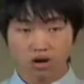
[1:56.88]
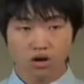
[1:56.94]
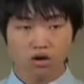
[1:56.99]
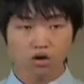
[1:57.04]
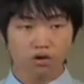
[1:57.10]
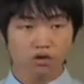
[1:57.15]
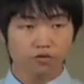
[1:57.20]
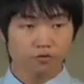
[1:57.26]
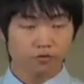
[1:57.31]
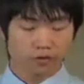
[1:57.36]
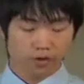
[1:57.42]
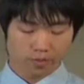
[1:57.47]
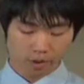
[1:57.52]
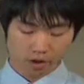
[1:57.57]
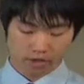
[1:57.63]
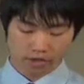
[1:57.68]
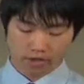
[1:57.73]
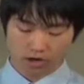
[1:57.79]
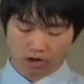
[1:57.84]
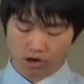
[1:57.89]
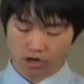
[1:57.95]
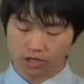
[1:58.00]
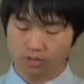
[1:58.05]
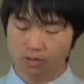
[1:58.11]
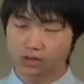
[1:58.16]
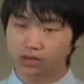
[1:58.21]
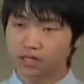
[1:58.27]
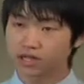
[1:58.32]
Another free market
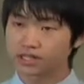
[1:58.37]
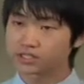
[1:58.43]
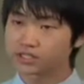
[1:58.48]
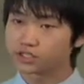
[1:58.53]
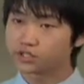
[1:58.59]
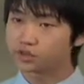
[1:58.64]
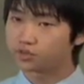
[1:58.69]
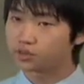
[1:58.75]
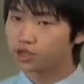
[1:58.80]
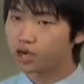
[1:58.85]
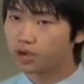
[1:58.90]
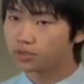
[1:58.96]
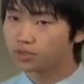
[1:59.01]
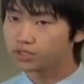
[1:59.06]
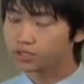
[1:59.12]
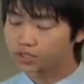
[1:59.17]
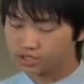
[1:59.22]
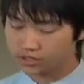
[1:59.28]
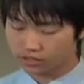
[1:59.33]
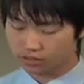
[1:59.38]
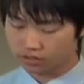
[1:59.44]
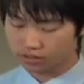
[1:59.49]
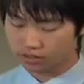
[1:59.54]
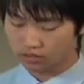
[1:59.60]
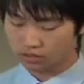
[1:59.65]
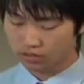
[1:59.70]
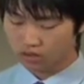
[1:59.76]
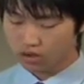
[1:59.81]
argument has to do with competition.
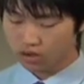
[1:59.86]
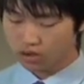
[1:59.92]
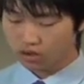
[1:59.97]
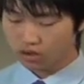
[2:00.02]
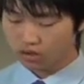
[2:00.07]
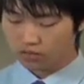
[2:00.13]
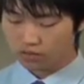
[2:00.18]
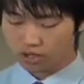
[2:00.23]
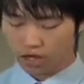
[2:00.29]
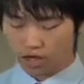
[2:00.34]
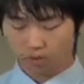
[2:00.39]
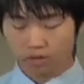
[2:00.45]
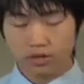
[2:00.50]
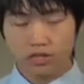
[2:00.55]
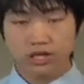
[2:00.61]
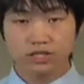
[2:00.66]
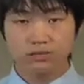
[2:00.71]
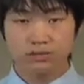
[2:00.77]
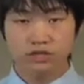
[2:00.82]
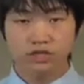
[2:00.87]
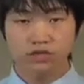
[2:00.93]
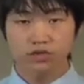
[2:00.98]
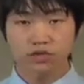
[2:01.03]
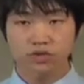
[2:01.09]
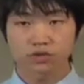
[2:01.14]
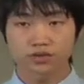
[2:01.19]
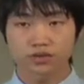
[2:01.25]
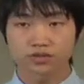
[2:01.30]
The company has been
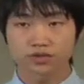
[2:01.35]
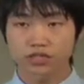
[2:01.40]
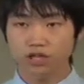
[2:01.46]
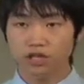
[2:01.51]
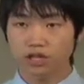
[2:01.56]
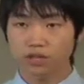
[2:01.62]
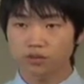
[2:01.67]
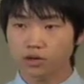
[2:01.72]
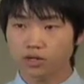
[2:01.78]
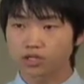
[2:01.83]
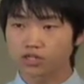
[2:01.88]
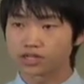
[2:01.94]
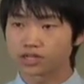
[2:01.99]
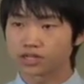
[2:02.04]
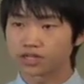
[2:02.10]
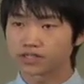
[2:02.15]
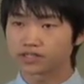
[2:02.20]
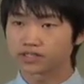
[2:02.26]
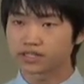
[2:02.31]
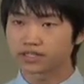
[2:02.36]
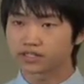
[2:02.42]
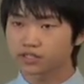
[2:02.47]
accused of selling merchandise at